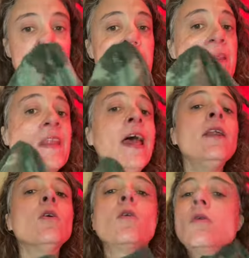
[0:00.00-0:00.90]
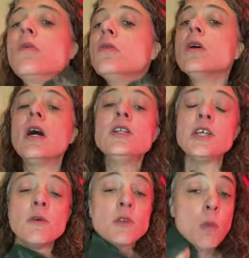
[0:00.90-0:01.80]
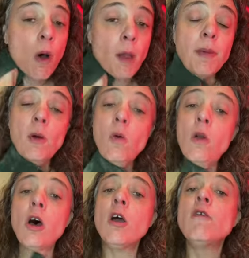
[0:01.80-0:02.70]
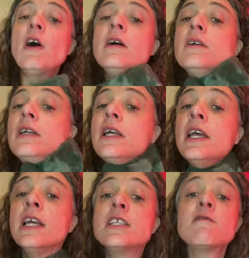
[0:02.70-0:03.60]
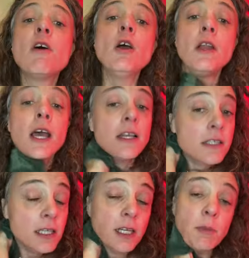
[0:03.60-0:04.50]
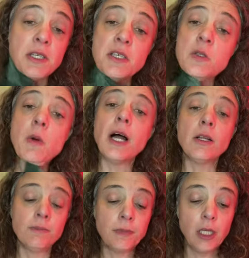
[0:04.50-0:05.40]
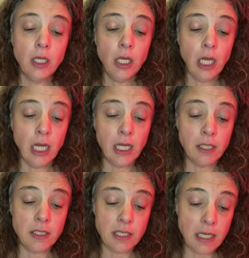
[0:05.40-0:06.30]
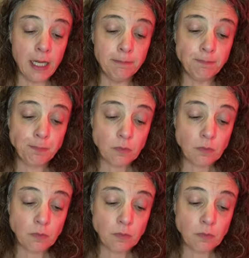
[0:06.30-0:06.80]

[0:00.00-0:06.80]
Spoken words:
And then all I do is wipe it all over. It exfoliates a little bit as well. And